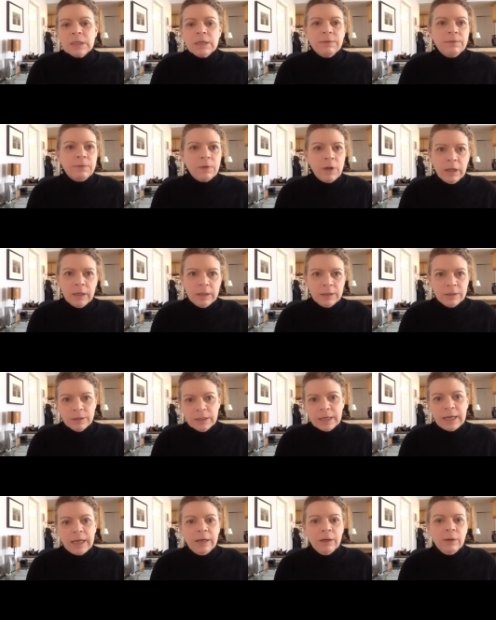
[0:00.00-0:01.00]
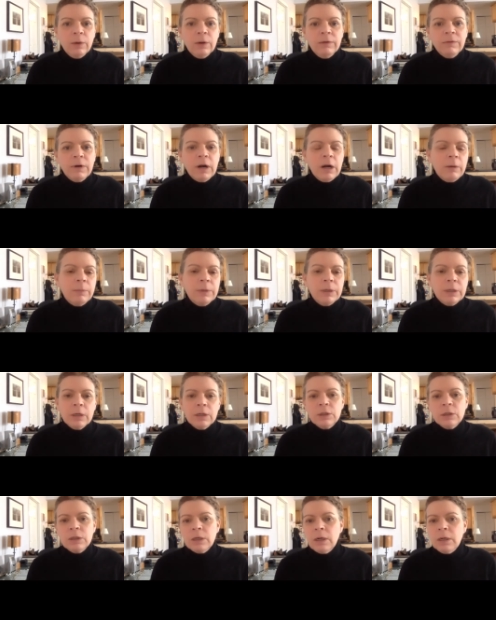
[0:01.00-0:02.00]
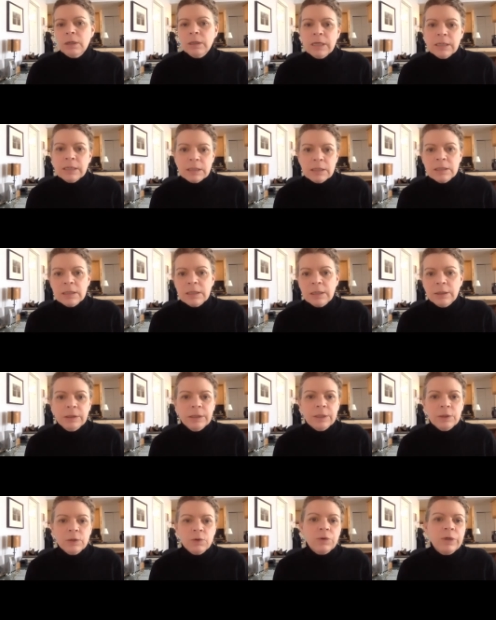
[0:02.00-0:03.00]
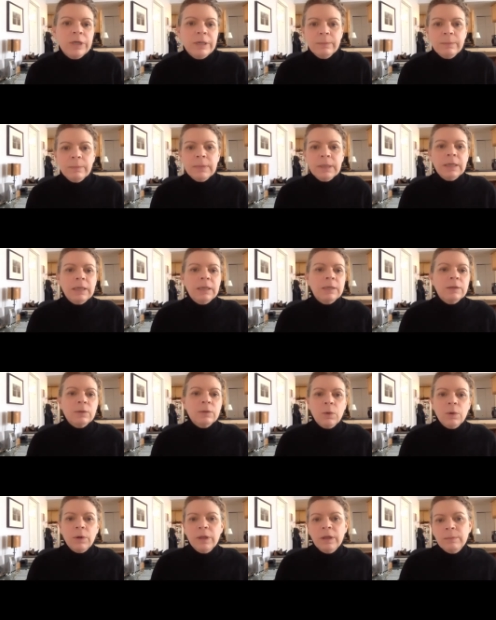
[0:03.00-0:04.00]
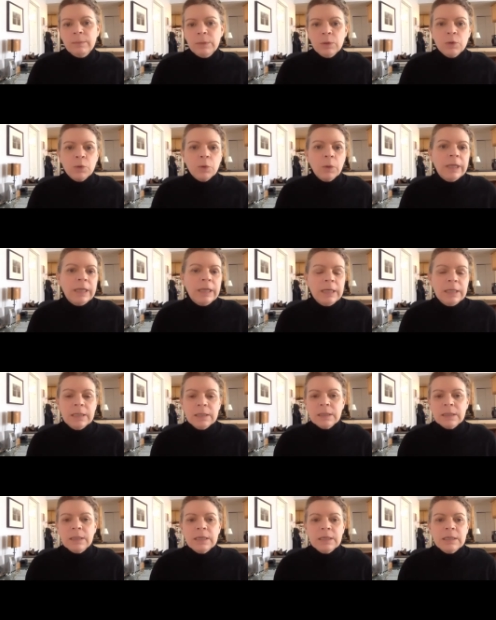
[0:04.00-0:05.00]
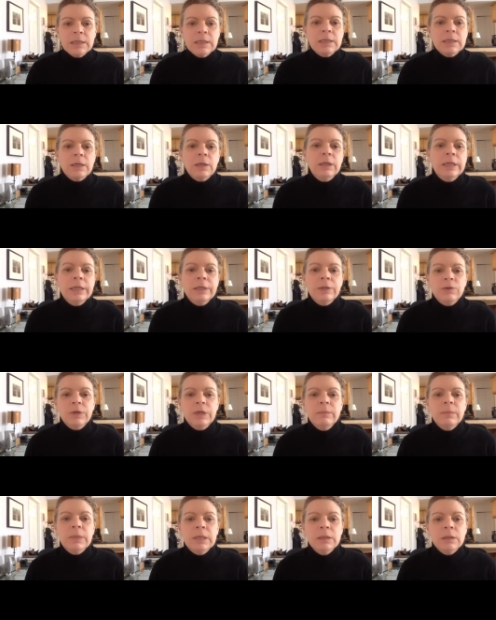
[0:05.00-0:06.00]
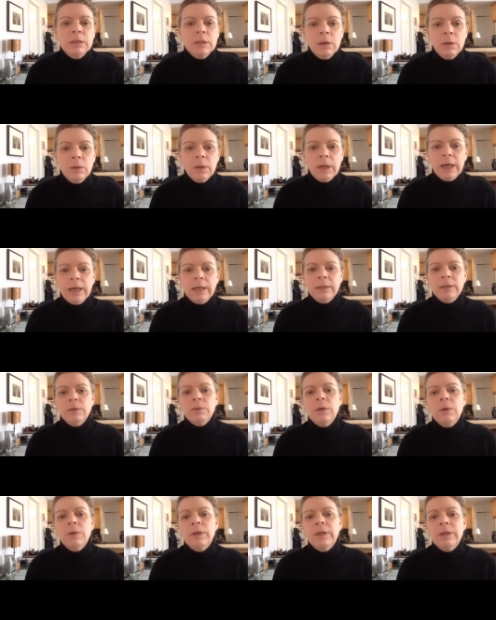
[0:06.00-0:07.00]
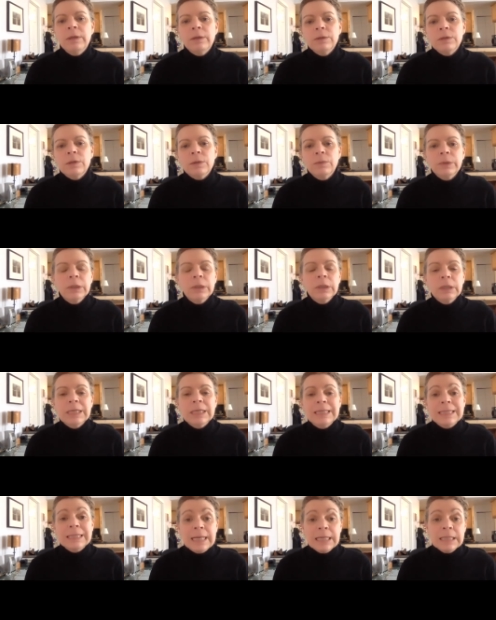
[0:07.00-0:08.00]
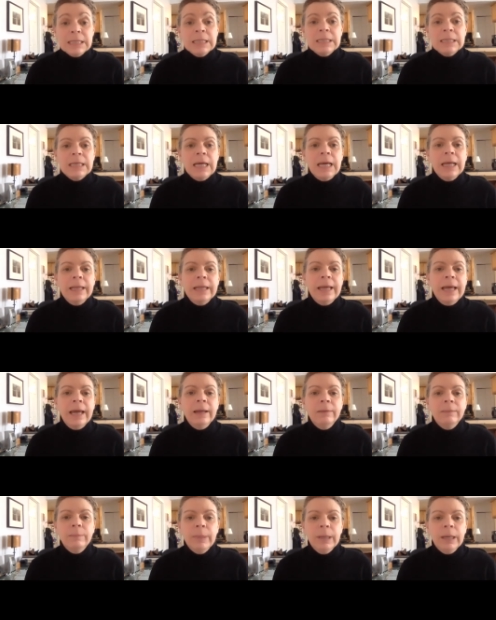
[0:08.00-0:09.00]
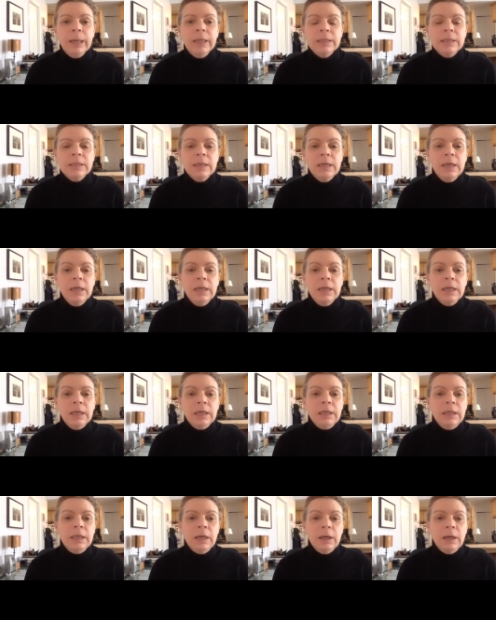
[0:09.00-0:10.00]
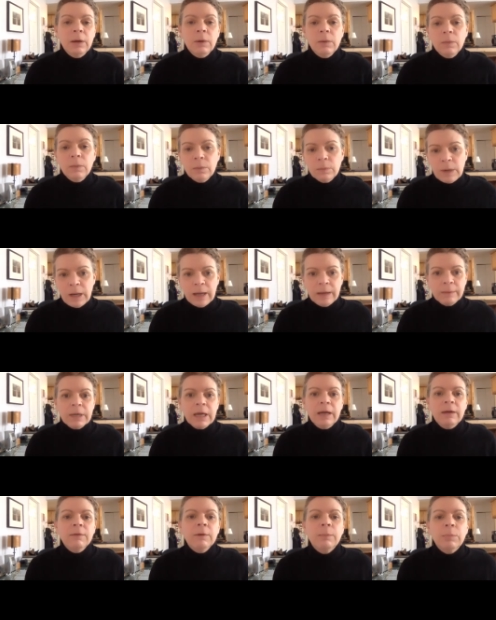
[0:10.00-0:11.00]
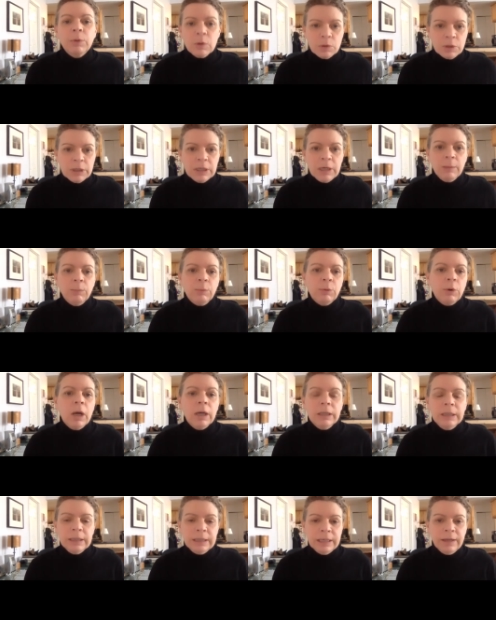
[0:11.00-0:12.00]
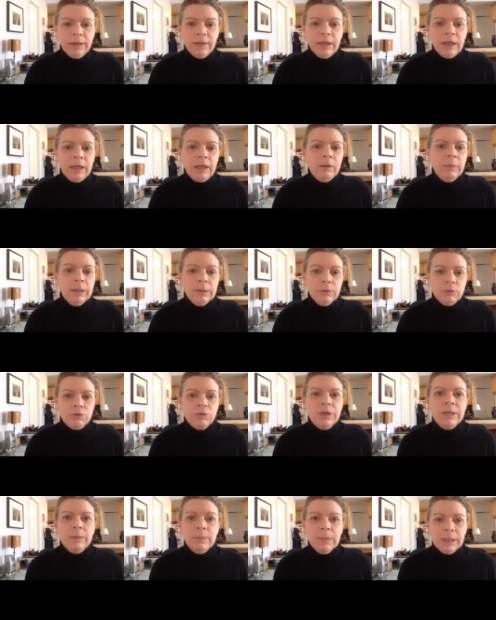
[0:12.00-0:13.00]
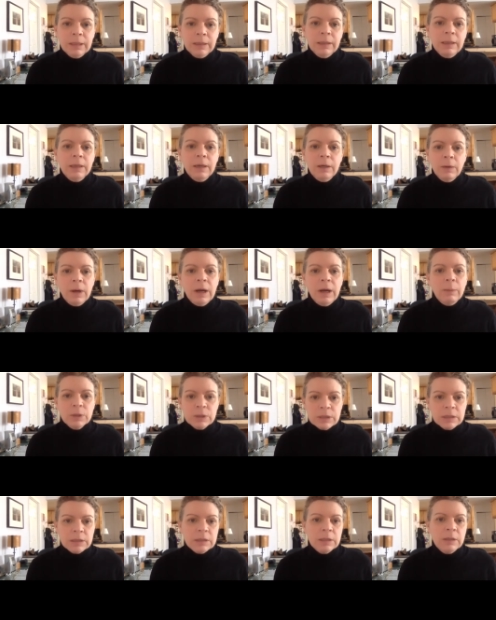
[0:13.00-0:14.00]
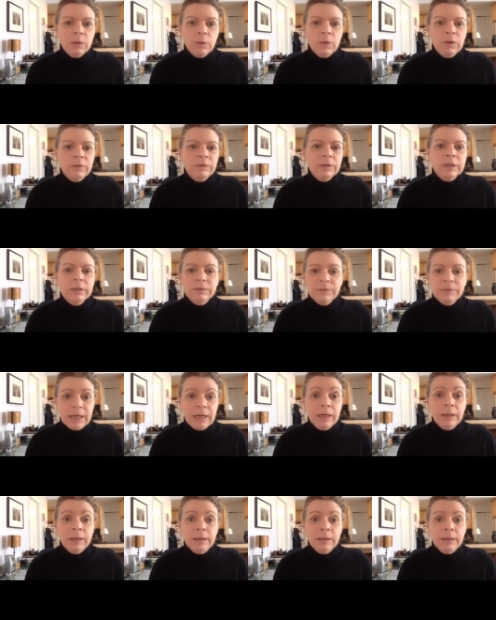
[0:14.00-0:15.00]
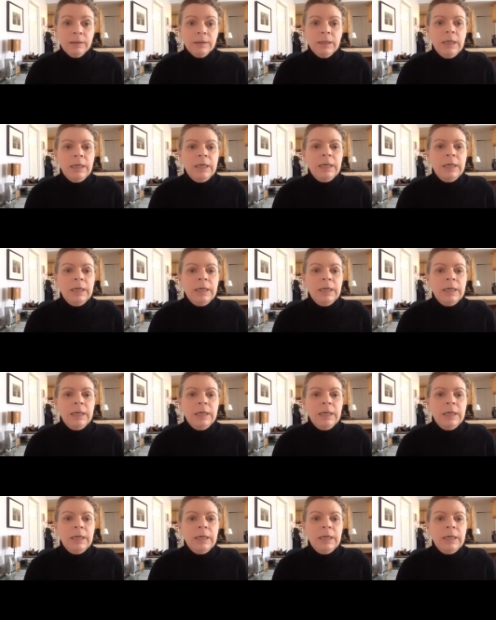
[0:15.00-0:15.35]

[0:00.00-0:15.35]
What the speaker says: that fall under the category of harm reduction aren't necessarily treatment, or that mutual aid isn't necessarily treatment. So I don't know that there's a real consensus on that, but, I'm kind of approaching it broadly and thinking about treatment, almost as an equivalent of care.